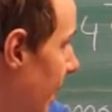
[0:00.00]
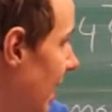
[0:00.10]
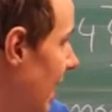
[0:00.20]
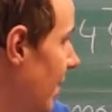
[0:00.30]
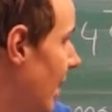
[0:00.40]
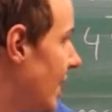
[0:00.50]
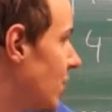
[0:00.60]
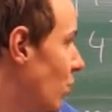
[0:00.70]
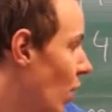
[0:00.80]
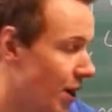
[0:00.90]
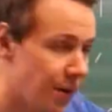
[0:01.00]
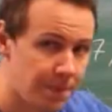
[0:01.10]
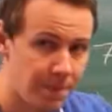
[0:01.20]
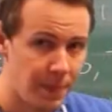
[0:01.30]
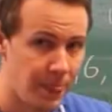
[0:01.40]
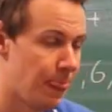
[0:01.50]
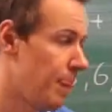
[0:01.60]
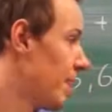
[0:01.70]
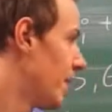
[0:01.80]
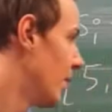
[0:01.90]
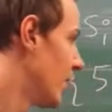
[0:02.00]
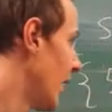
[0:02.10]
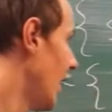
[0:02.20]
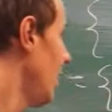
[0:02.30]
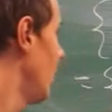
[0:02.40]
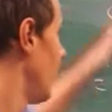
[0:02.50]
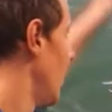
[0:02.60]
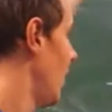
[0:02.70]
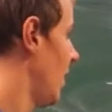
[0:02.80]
p minus 1. Okay?